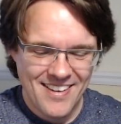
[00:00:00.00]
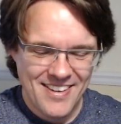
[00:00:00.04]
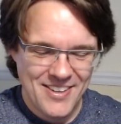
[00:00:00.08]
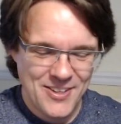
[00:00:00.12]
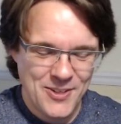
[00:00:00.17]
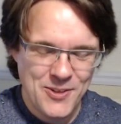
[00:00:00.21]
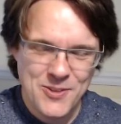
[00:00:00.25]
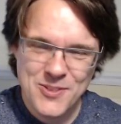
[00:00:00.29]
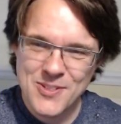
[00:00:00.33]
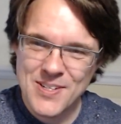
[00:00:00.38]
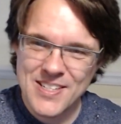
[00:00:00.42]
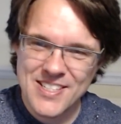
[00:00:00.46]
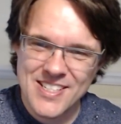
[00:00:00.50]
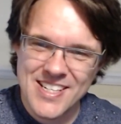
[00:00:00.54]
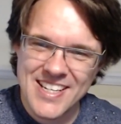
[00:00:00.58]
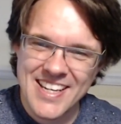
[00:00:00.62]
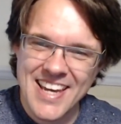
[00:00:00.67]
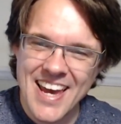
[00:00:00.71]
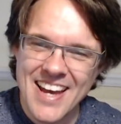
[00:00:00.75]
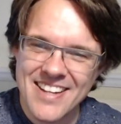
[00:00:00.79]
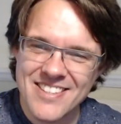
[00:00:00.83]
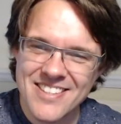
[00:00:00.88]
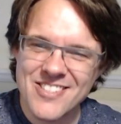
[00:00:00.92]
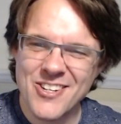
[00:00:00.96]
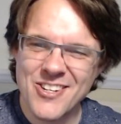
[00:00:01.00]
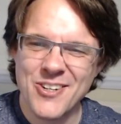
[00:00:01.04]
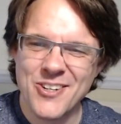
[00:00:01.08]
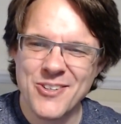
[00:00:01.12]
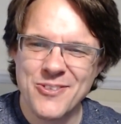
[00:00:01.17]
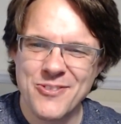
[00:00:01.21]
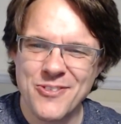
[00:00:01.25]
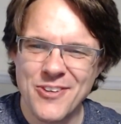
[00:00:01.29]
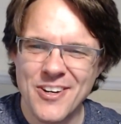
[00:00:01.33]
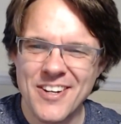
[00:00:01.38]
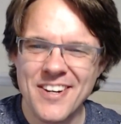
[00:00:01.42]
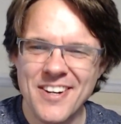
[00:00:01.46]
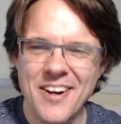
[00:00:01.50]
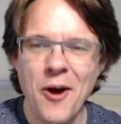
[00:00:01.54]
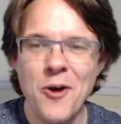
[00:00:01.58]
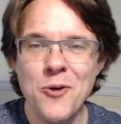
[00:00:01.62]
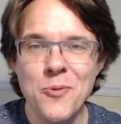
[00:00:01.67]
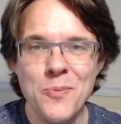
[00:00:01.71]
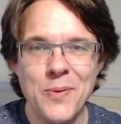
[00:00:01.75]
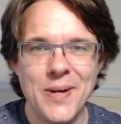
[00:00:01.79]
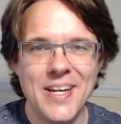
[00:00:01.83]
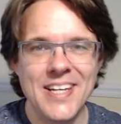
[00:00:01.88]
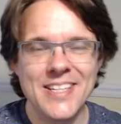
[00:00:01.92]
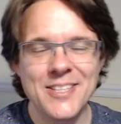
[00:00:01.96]
you used to actually get stuff, and
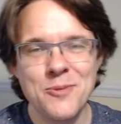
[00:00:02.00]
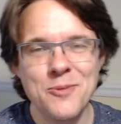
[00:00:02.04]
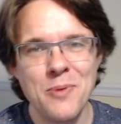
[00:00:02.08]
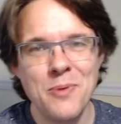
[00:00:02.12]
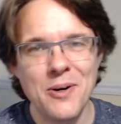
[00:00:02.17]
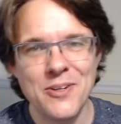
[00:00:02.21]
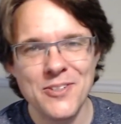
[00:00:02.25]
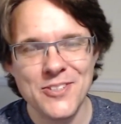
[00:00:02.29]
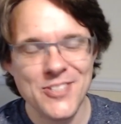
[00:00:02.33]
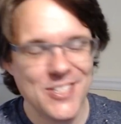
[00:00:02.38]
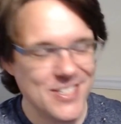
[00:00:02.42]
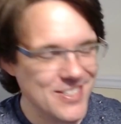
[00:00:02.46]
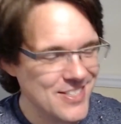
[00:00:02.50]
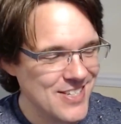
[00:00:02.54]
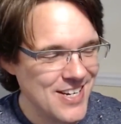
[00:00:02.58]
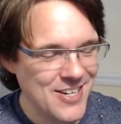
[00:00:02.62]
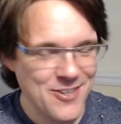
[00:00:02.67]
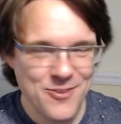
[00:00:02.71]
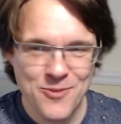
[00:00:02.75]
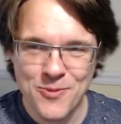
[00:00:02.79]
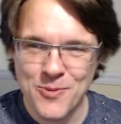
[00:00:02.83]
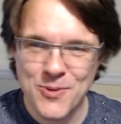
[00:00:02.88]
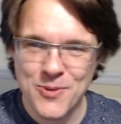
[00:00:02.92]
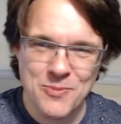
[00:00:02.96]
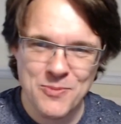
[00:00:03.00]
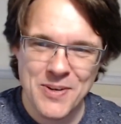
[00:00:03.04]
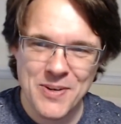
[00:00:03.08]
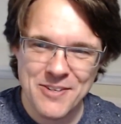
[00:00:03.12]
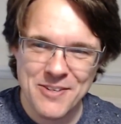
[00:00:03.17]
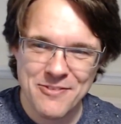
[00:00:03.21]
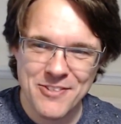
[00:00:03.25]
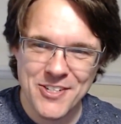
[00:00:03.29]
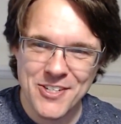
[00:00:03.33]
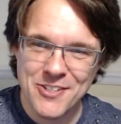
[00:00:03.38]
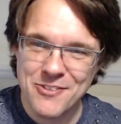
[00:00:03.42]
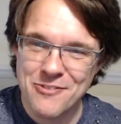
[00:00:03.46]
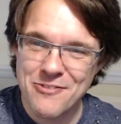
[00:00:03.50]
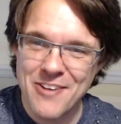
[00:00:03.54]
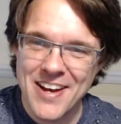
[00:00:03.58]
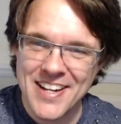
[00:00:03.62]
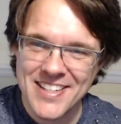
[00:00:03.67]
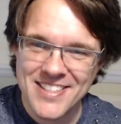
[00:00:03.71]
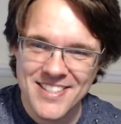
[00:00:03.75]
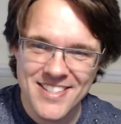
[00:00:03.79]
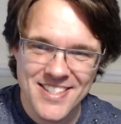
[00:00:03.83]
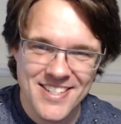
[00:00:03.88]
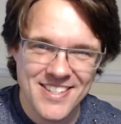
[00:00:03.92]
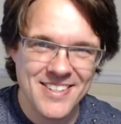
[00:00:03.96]
opening the box itself was a bit of an
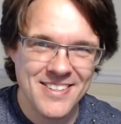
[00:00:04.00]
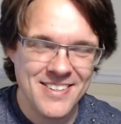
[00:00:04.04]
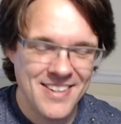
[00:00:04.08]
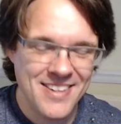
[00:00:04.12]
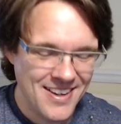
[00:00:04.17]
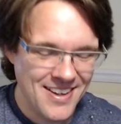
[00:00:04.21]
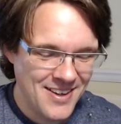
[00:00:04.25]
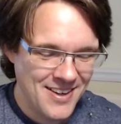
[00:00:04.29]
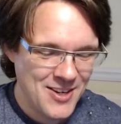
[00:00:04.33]
event and